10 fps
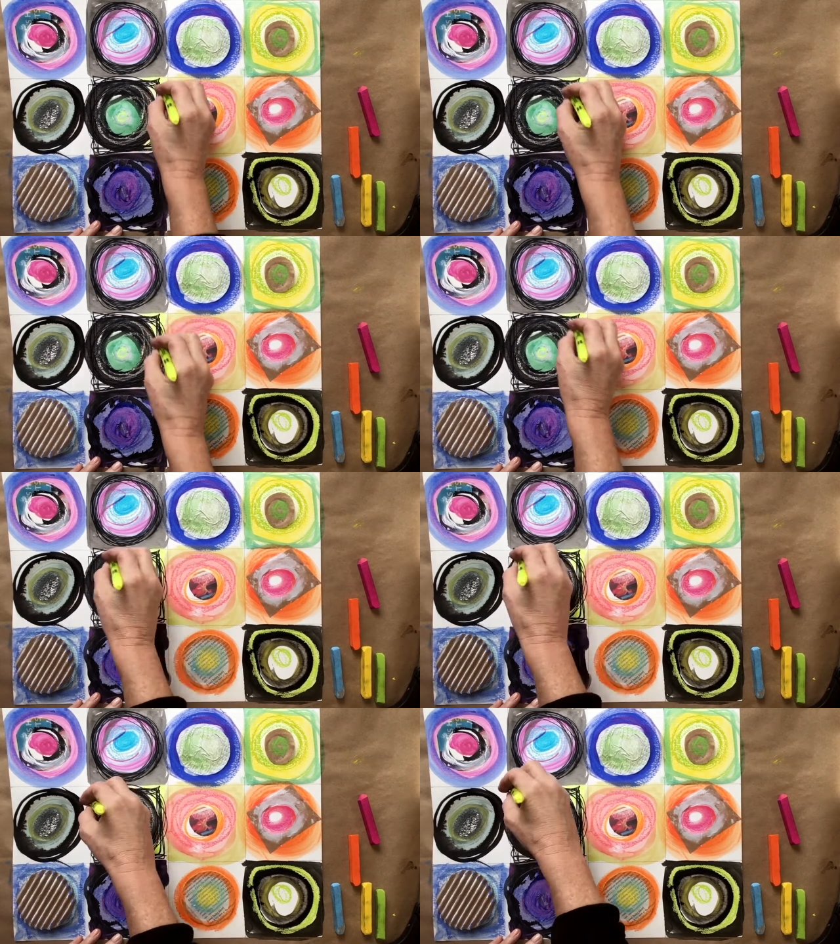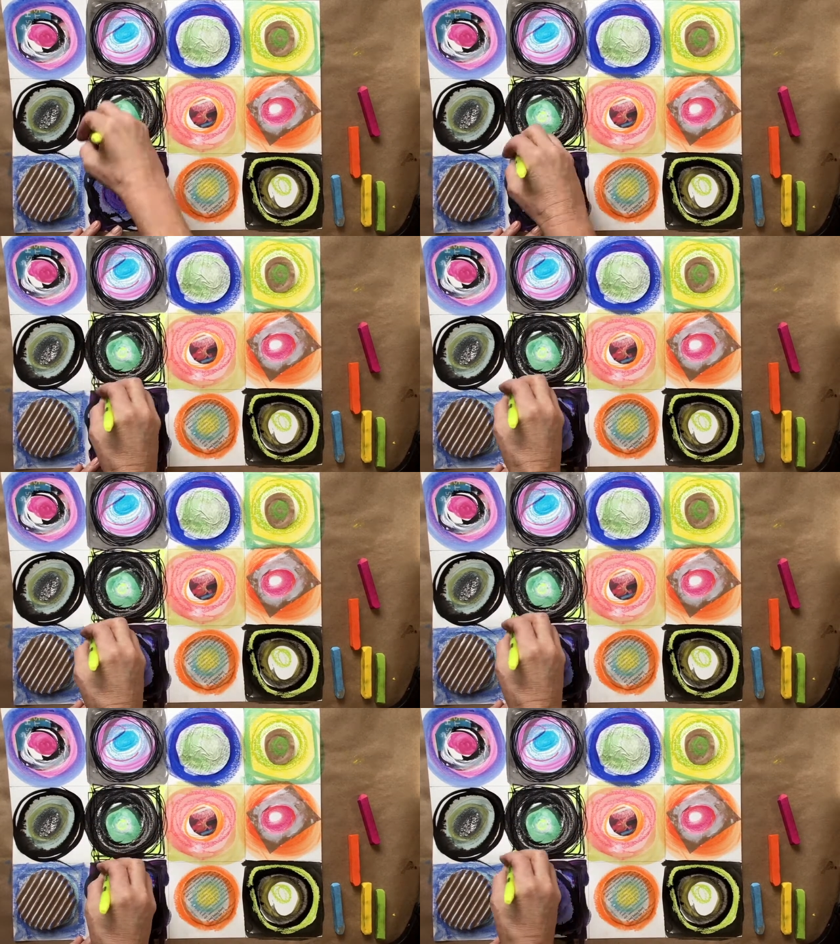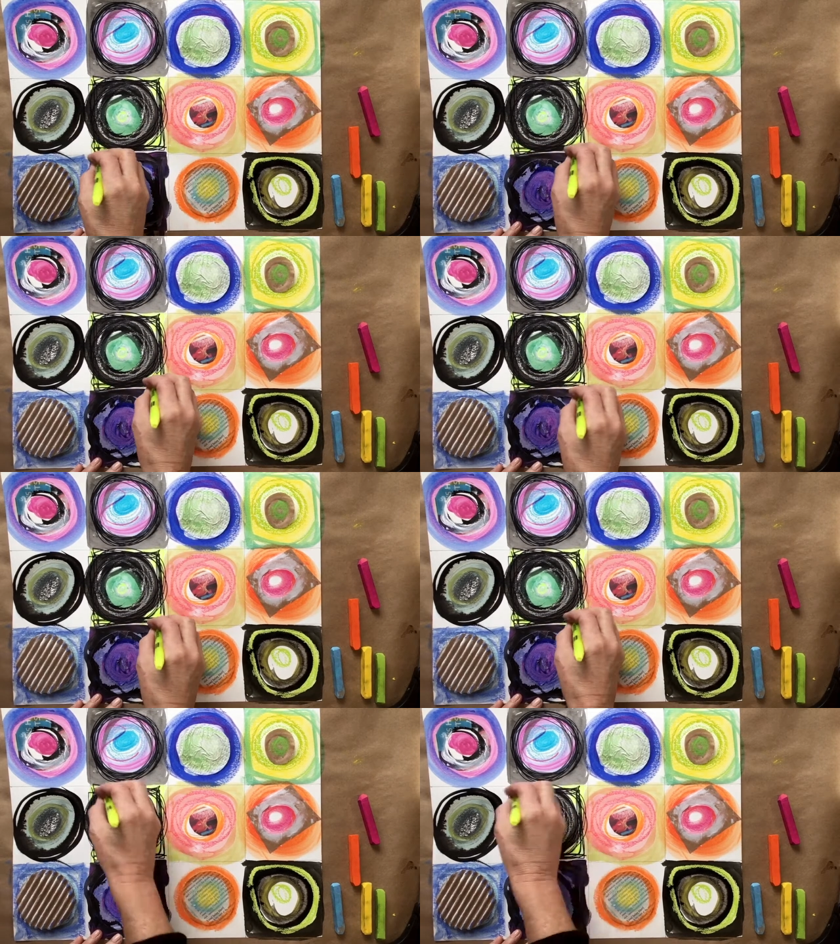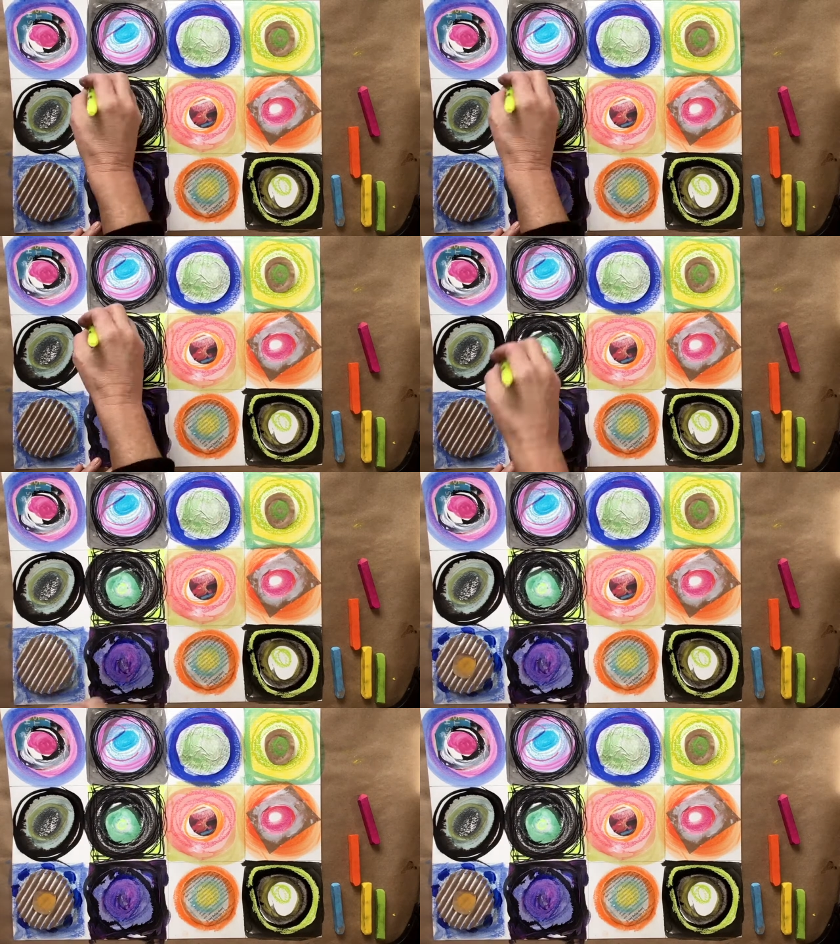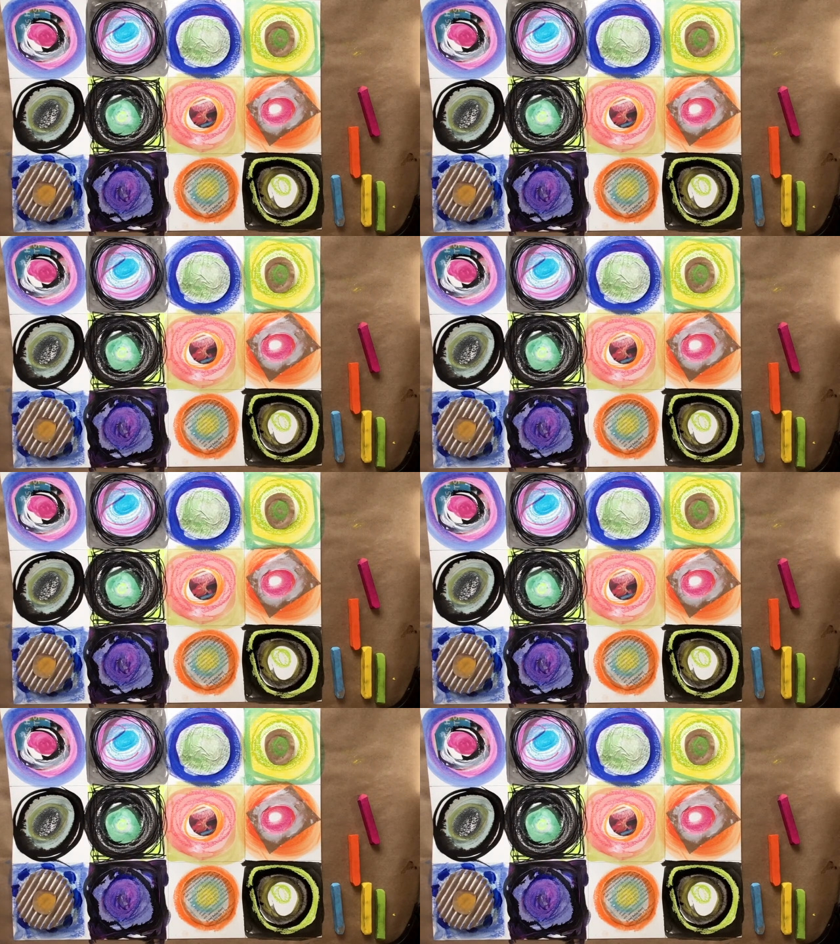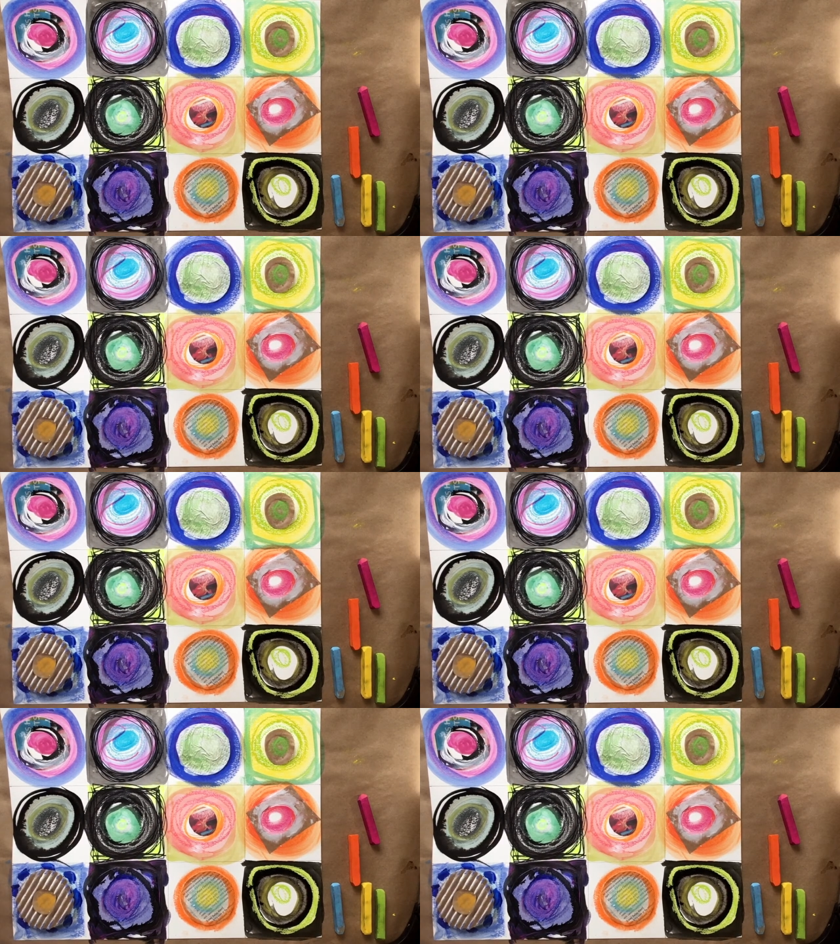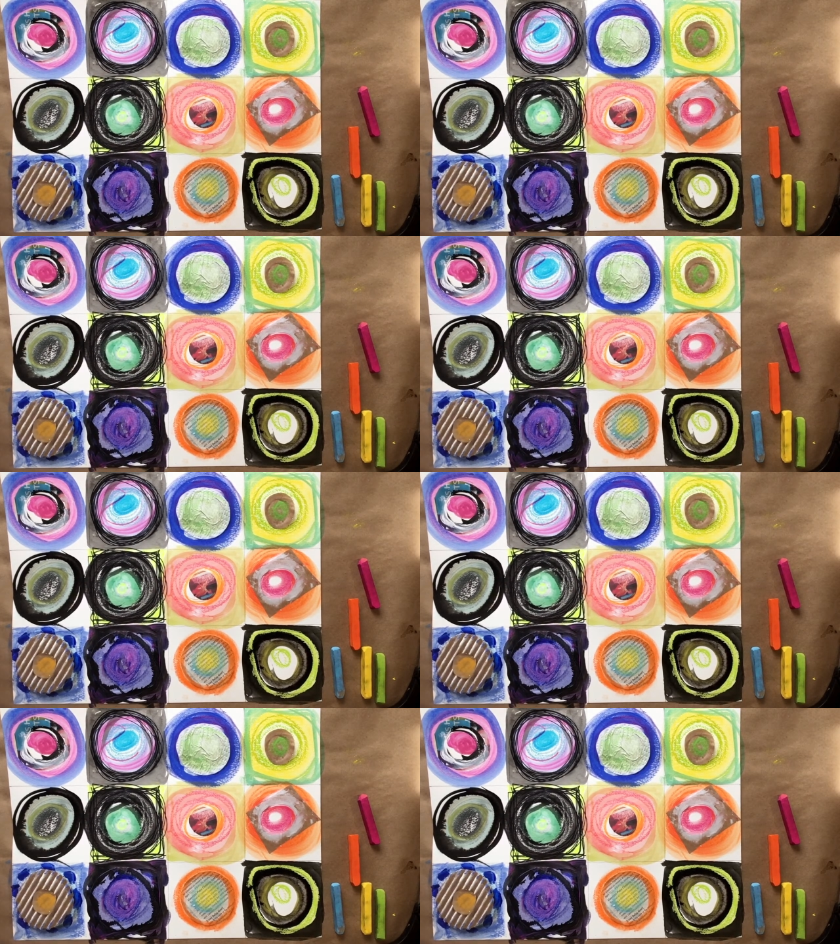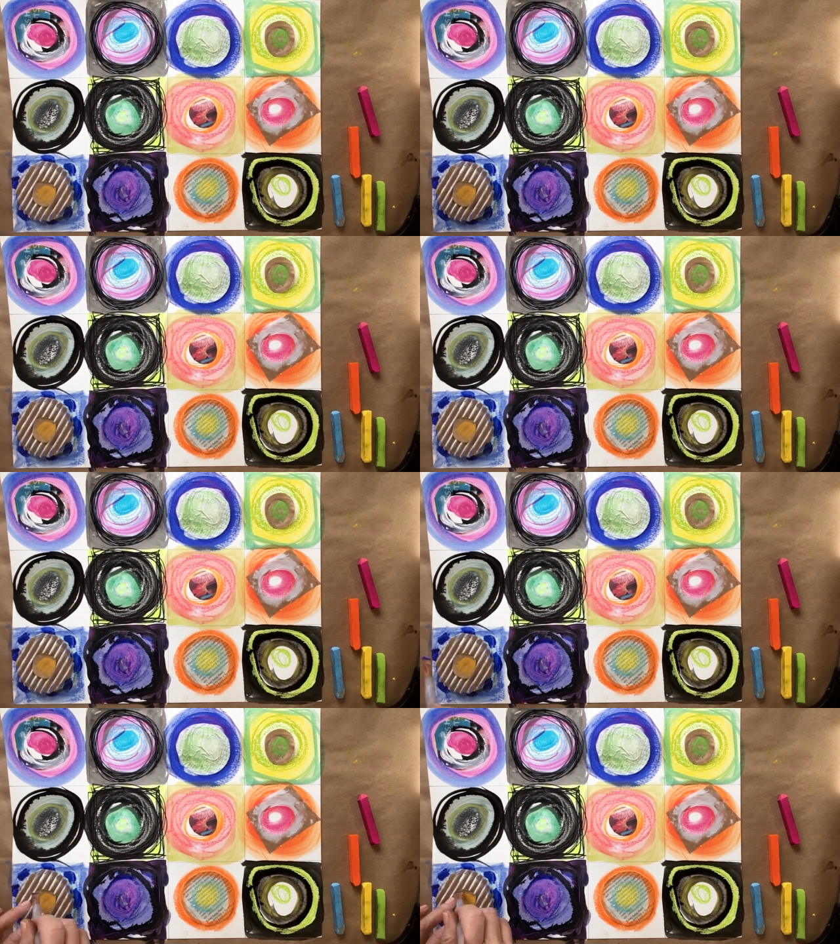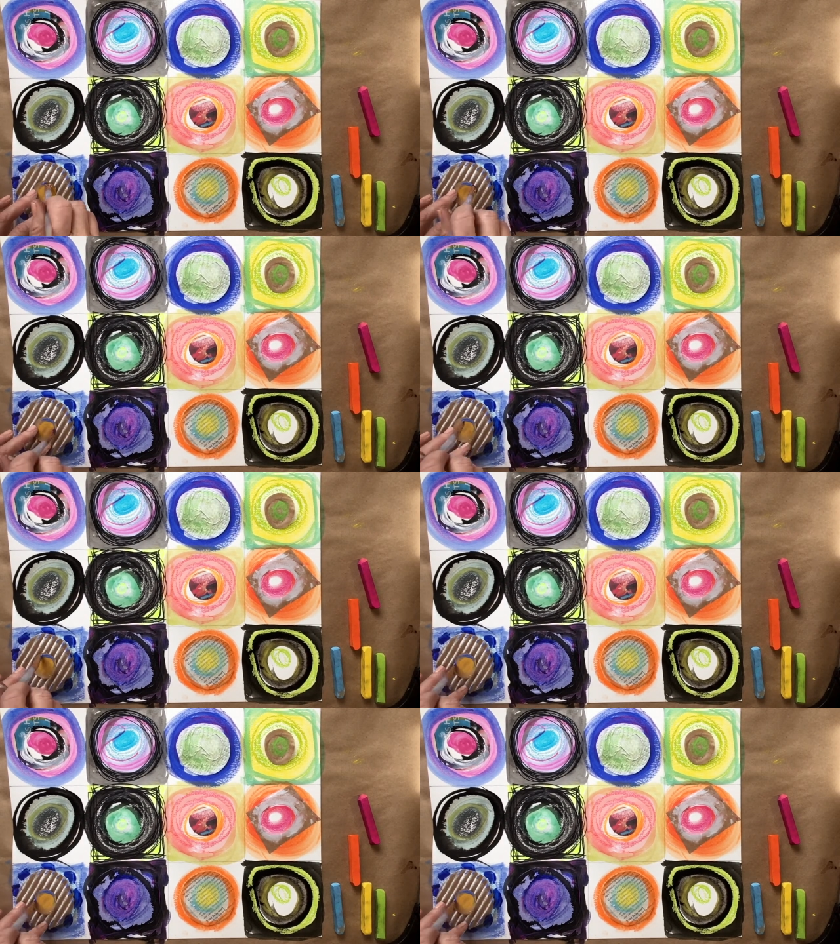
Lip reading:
No face is visible, so there are no lips to read.